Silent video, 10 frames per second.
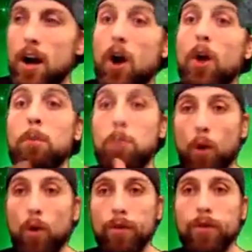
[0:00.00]
are
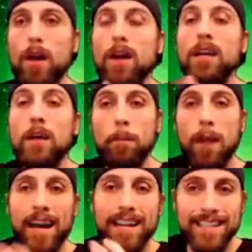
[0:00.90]
both
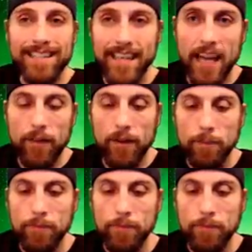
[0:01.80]
combined together.